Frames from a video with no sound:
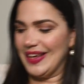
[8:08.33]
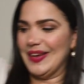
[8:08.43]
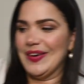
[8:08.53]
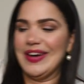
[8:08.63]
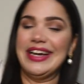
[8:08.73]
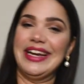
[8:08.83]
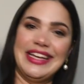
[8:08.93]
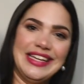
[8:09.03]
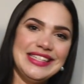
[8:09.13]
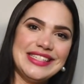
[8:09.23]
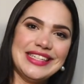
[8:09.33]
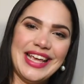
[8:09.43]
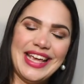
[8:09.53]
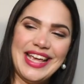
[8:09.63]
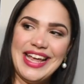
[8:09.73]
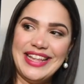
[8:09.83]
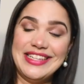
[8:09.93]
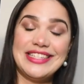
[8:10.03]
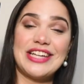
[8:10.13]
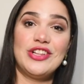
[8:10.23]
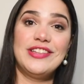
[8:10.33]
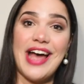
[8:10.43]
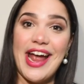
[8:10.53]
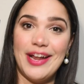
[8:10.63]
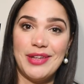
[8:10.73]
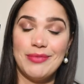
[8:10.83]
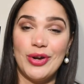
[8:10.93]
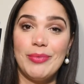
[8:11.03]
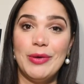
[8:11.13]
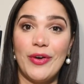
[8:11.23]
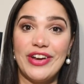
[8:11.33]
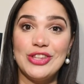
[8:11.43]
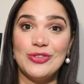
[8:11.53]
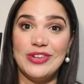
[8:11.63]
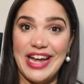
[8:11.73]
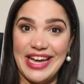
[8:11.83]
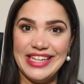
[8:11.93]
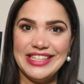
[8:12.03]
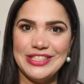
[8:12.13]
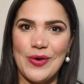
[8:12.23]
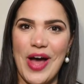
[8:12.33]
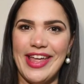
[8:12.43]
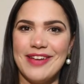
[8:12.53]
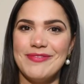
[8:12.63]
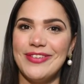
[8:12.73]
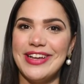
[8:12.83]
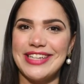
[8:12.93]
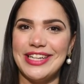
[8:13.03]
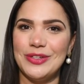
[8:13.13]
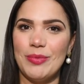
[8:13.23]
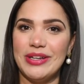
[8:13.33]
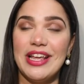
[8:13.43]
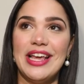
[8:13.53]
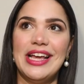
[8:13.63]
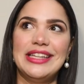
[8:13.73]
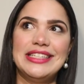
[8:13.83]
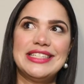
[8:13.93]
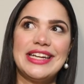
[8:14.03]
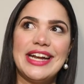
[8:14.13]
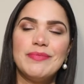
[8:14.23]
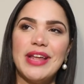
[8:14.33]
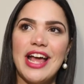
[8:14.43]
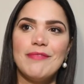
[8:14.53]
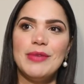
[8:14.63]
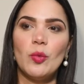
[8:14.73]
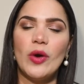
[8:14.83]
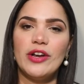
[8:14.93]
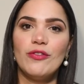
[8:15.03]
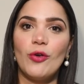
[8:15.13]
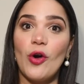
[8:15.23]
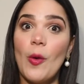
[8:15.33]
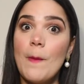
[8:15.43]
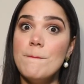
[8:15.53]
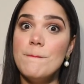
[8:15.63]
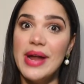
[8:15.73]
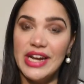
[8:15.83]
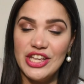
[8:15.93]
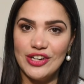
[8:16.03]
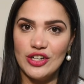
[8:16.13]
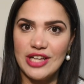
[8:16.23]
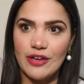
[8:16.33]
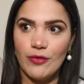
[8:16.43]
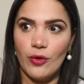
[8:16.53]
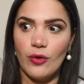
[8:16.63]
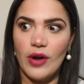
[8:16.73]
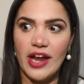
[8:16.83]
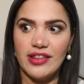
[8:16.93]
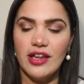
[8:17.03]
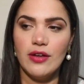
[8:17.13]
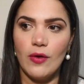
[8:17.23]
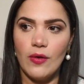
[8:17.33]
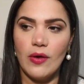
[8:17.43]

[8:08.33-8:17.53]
here it is. This is actually the item that I'm gonna be wearing tonight. So I am very excited to open. This is an item that I have been wanting for many years, like for, I think,